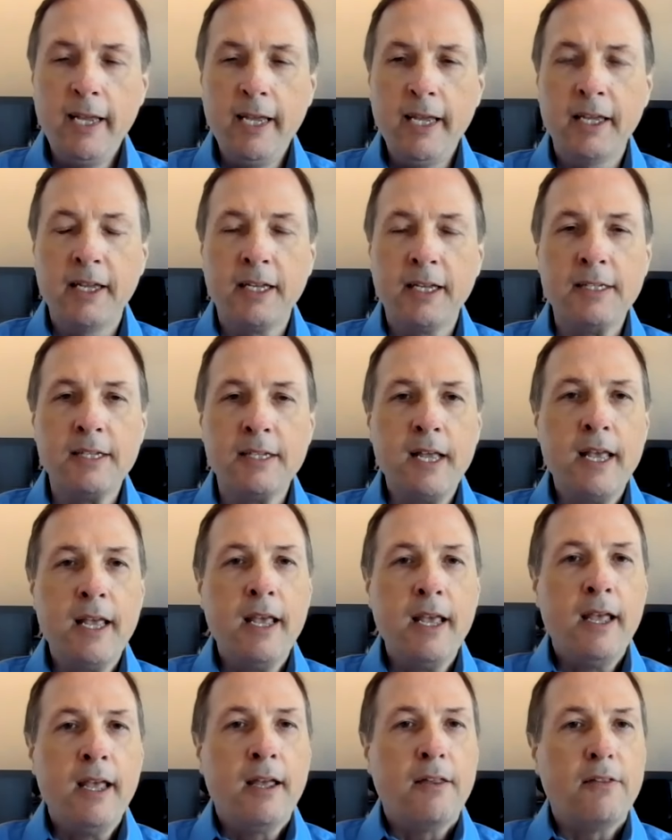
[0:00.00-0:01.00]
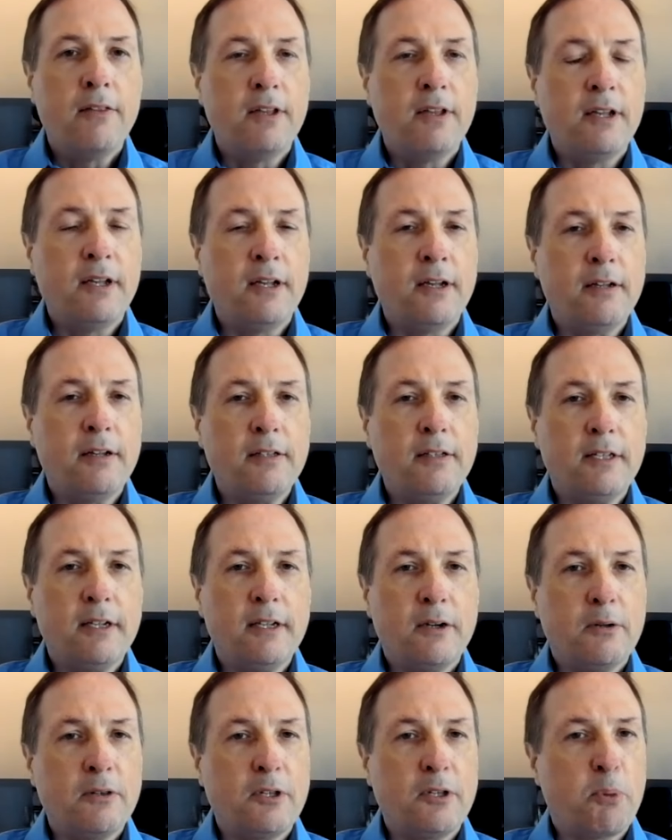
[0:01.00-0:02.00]
and
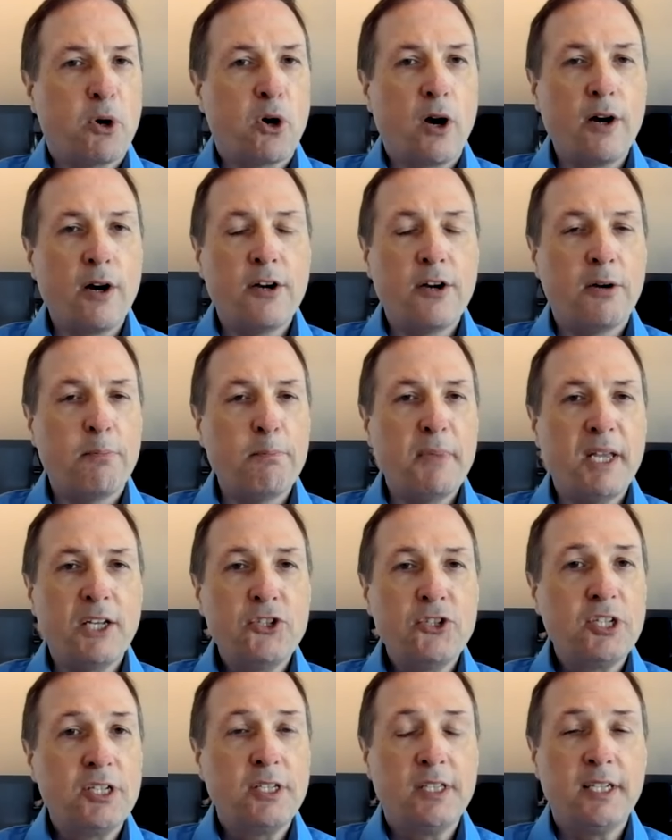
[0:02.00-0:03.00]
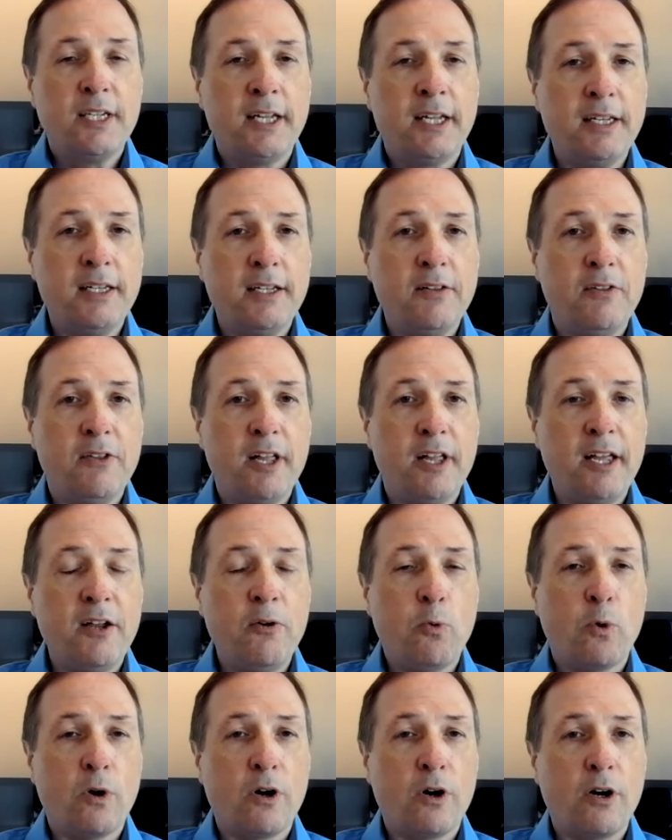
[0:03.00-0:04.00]
the partner mentioned that they
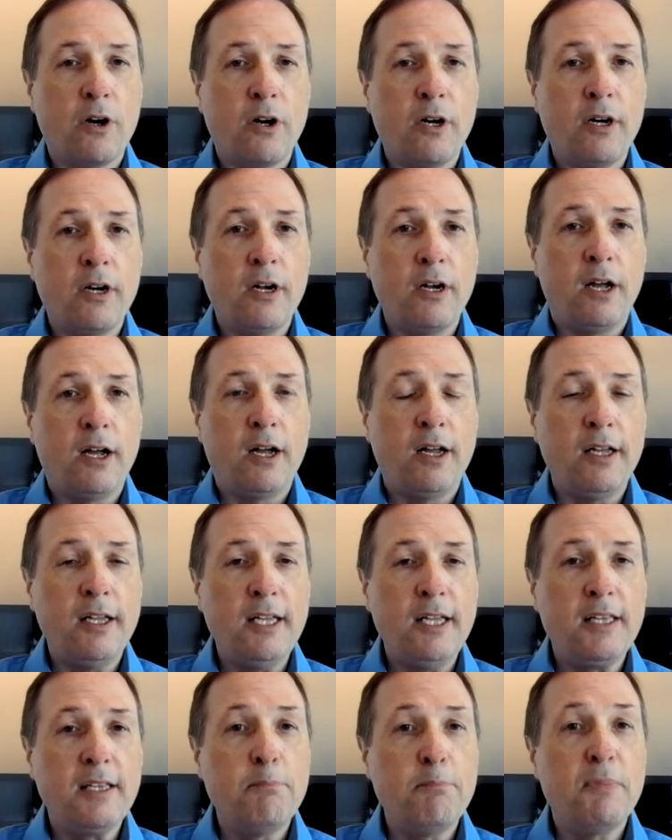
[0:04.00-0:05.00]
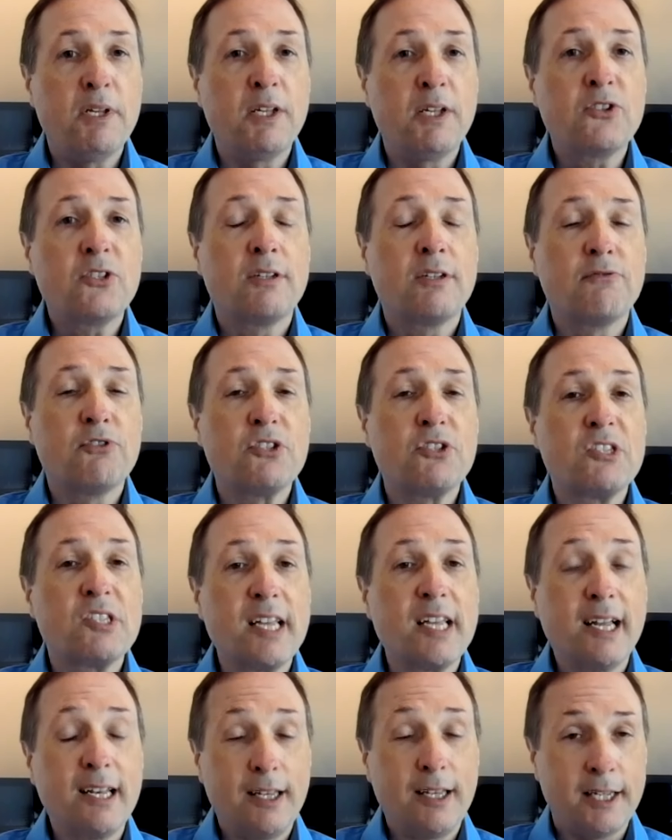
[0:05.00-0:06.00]
were in the midst of
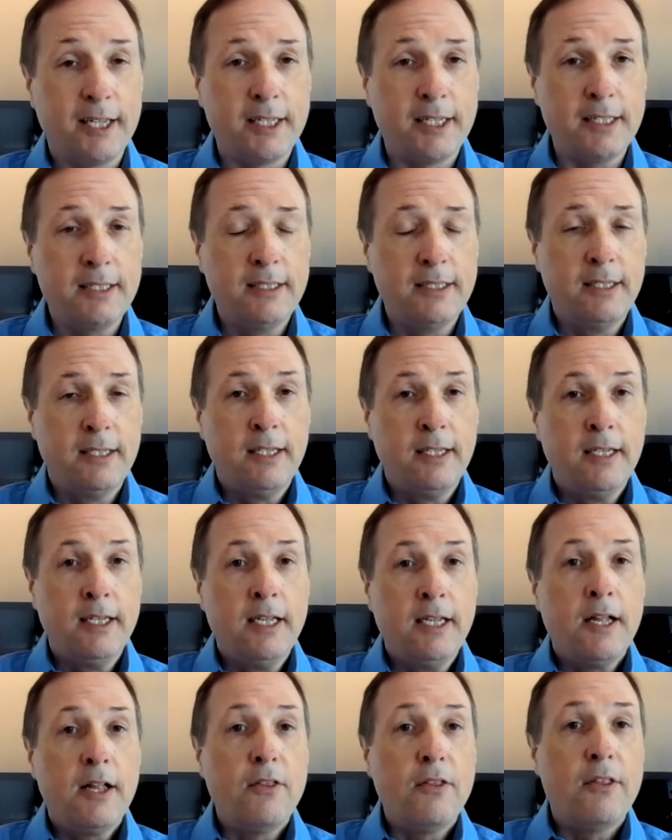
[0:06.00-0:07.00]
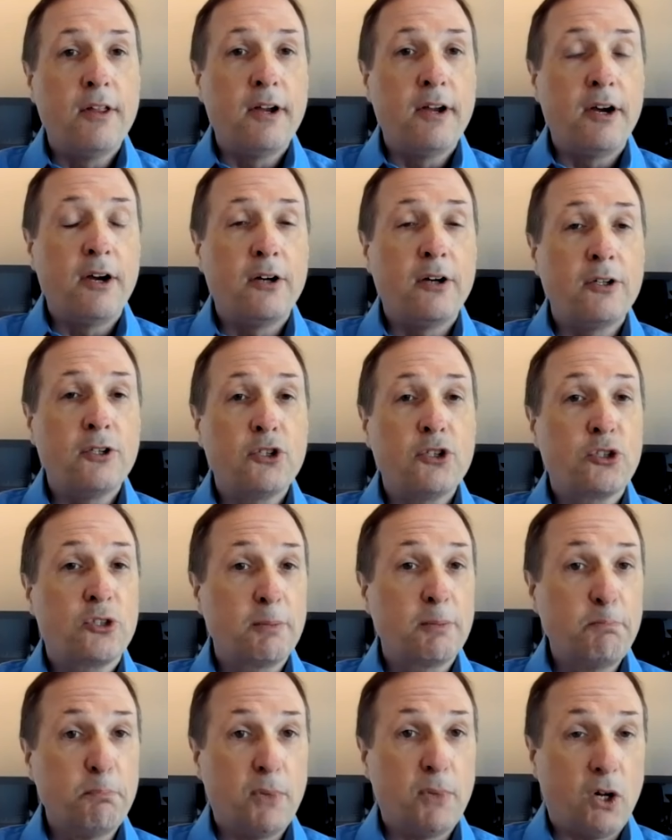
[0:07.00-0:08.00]
selling their
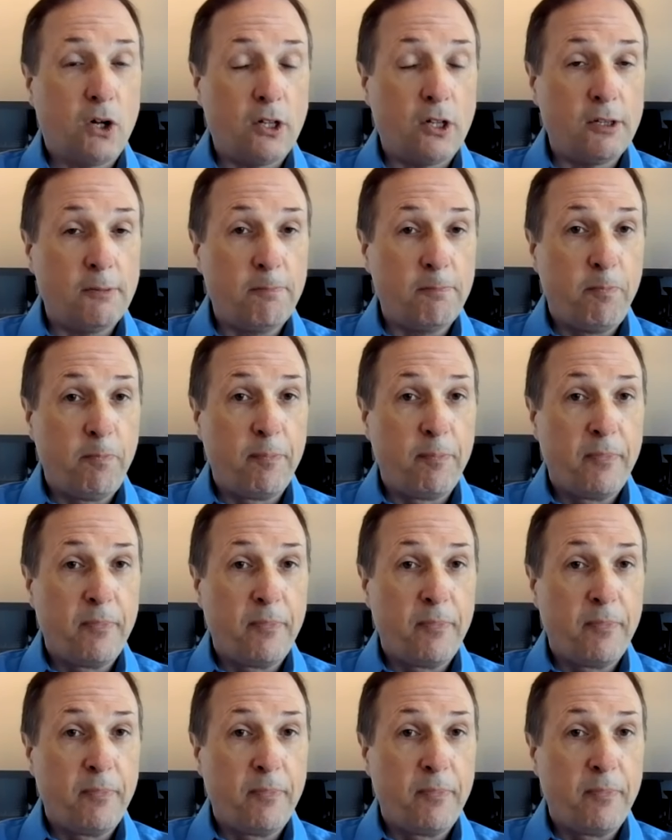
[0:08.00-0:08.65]
strip mall.